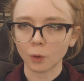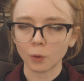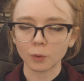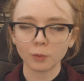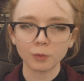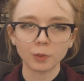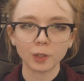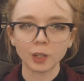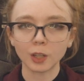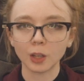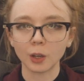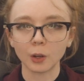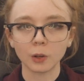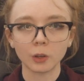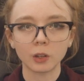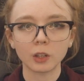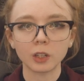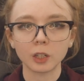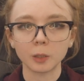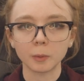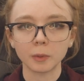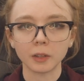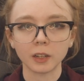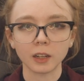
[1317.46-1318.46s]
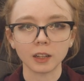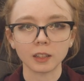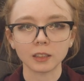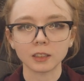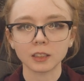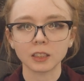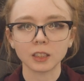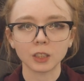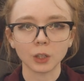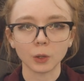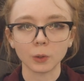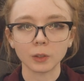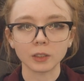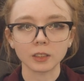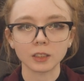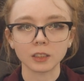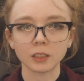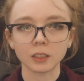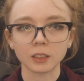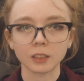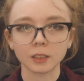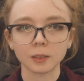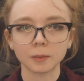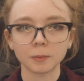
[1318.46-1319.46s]
whole video could have been on
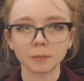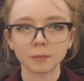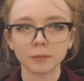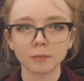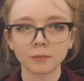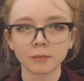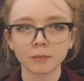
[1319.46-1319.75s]
Stoicism,